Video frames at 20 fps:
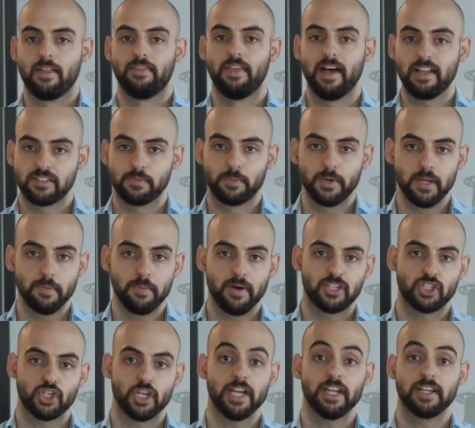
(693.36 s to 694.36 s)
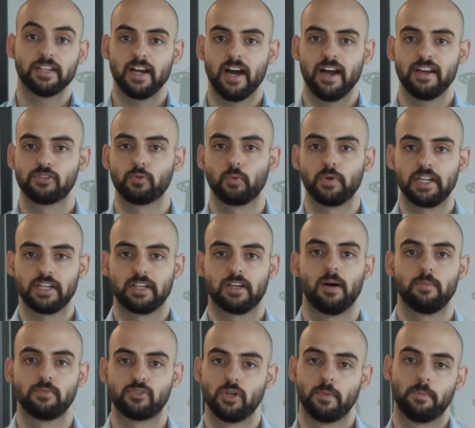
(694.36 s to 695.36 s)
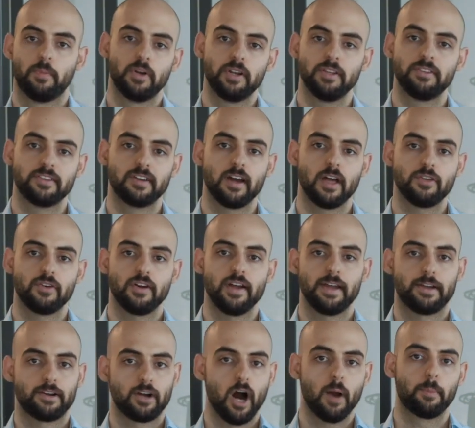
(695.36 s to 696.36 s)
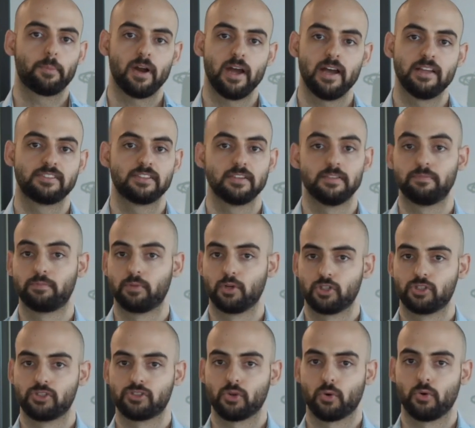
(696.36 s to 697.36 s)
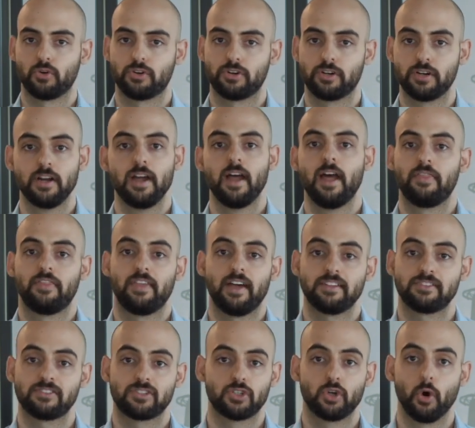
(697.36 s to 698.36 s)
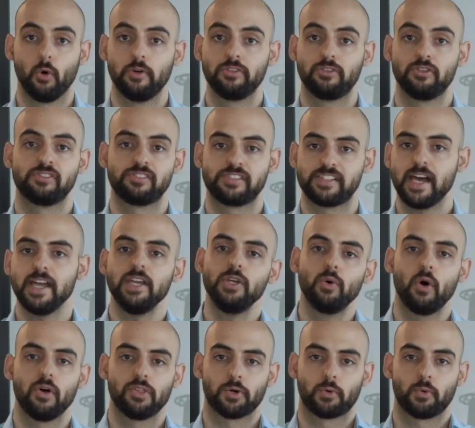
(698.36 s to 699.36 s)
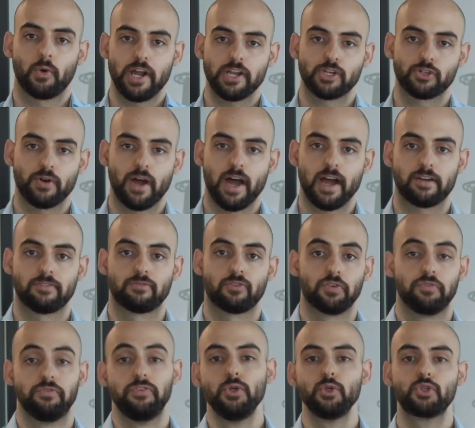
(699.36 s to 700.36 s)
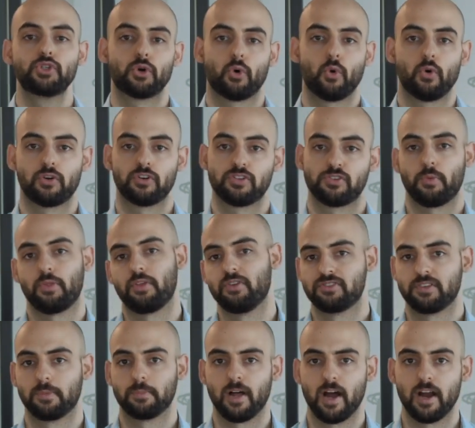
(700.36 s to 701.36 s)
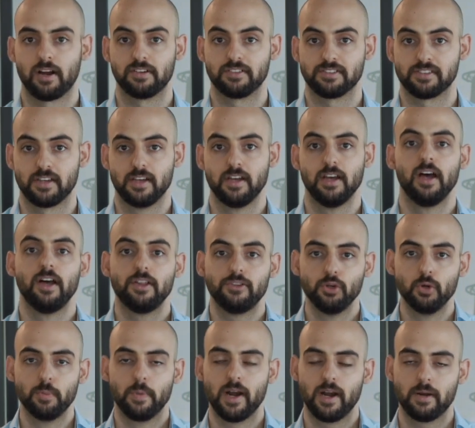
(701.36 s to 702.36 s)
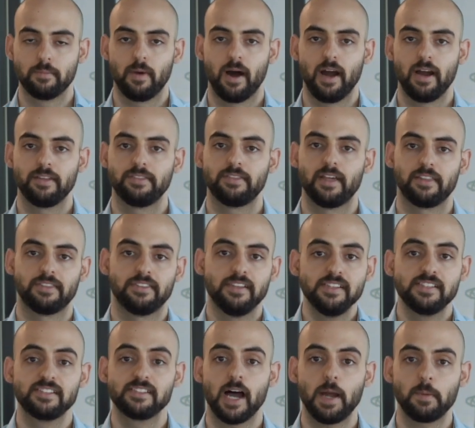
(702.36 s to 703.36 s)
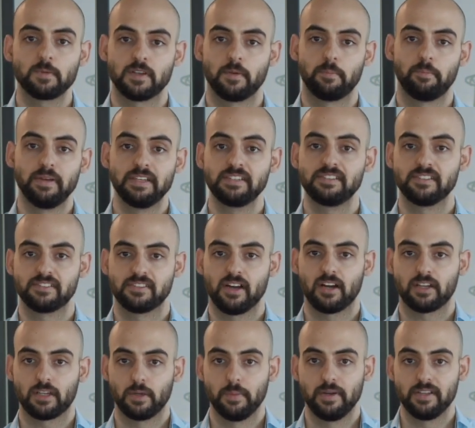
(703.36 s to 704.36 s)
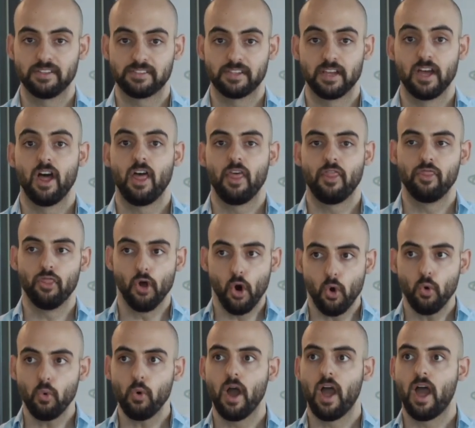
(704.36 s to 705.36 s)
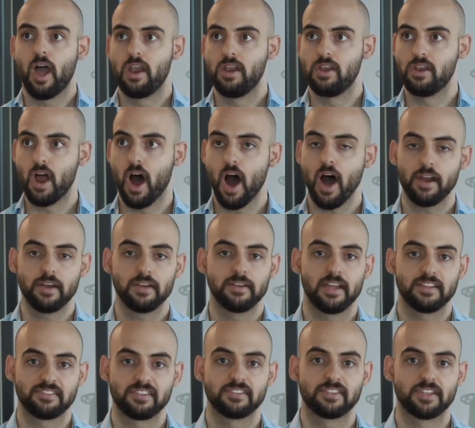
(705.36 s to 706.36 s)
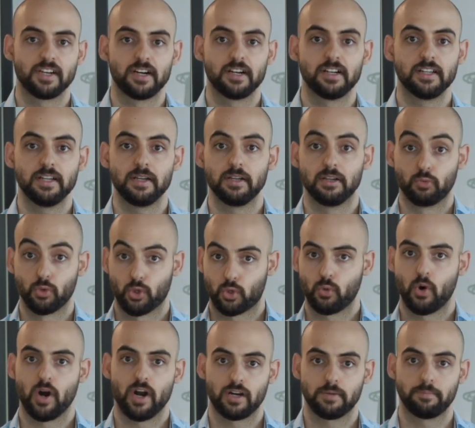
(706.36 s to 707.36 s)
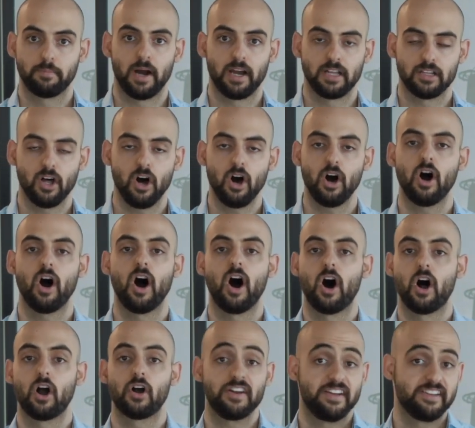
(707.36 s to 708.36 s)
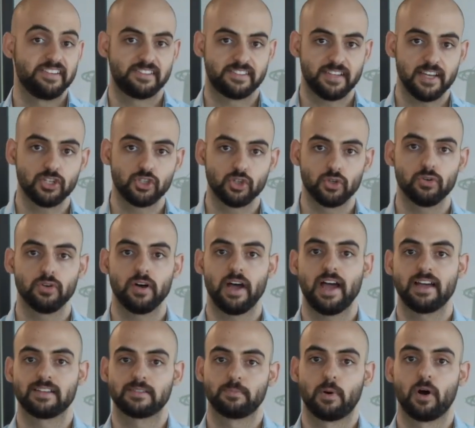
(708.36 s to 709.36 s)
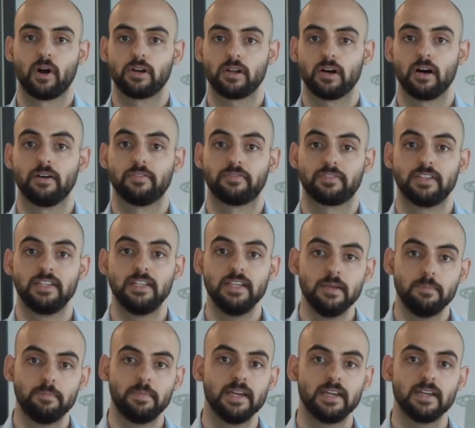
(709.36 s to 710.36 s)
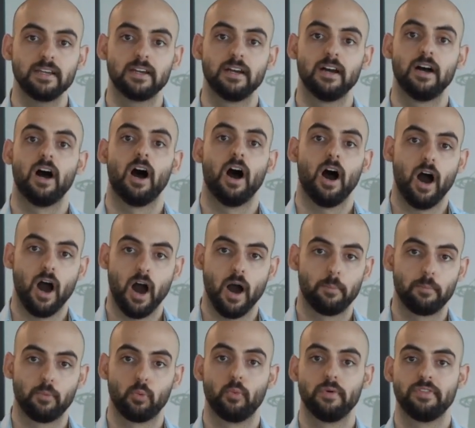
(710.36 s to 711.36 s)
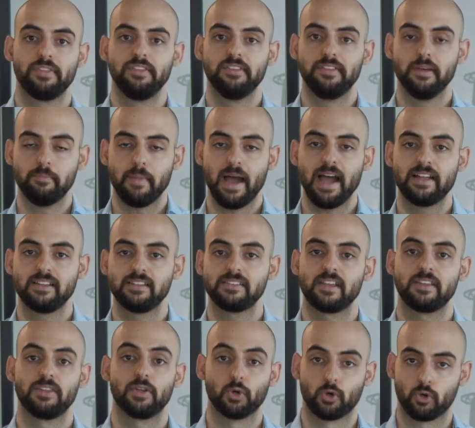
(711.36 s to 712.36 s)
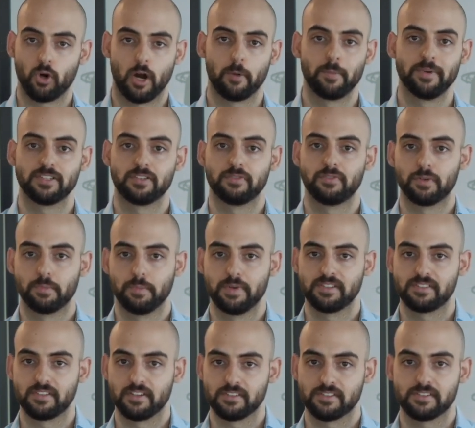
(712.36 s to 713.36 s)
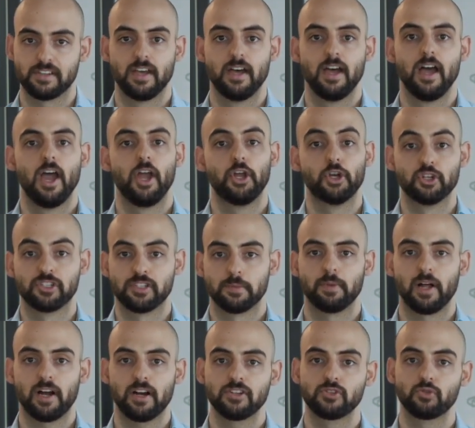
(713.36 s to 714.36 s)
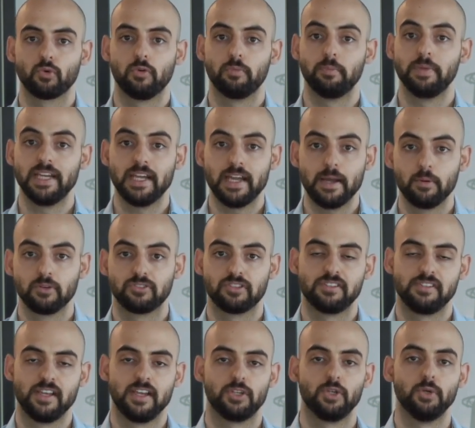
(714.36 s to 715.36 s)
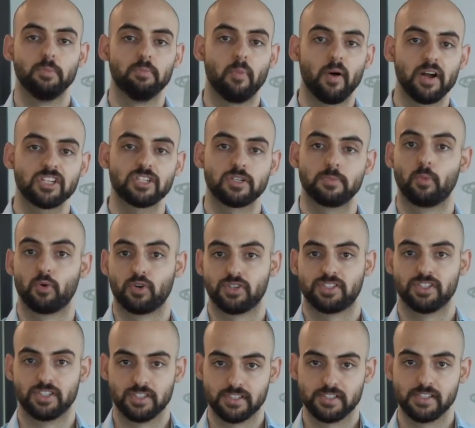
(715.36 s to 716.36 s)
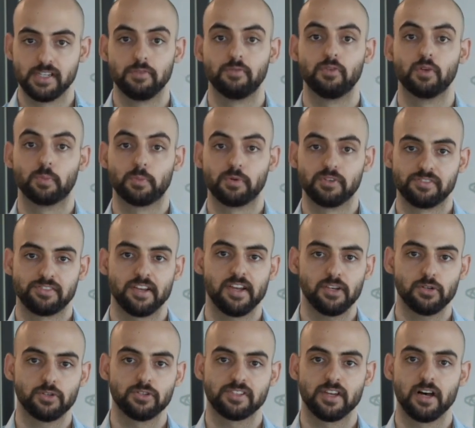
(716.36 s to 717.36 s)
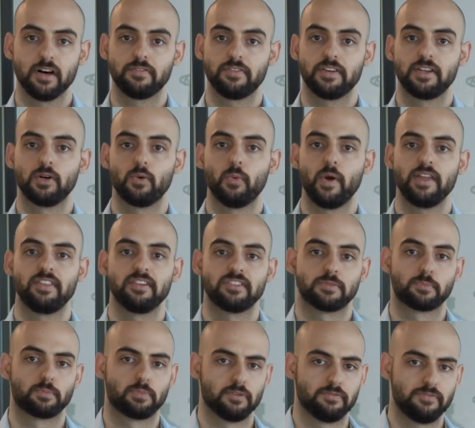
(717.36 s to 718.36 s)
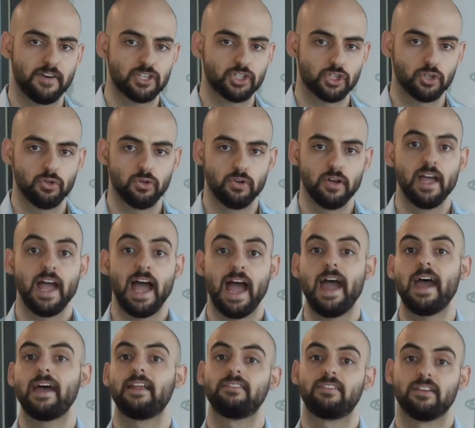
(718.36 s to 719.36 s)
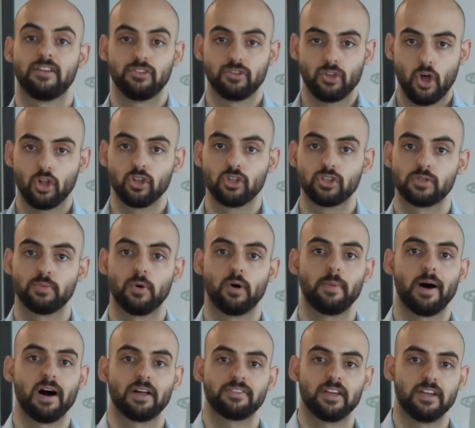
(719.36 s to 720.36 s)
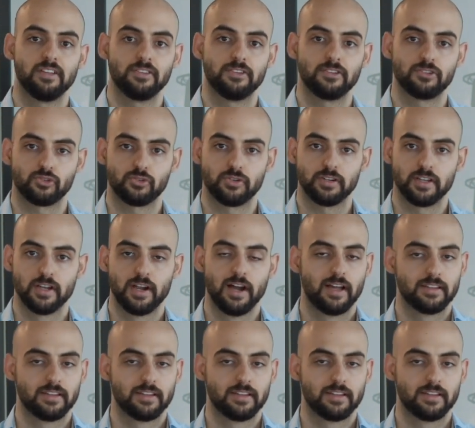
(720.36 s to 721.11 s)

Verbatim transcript: That's pretty much it, guys, when it comes to putting together a comprehensive purchase order that's going to set you on the right track for future orders with your suppliers. Do bear in mind that these types of business documents, though not necessarily required by law, are essential as part of keeping up with the demands and the requirements of your business. Your suppliers will be able to take you much more seriously if you present yourself in a way that's professional and knowledgeable about the industry.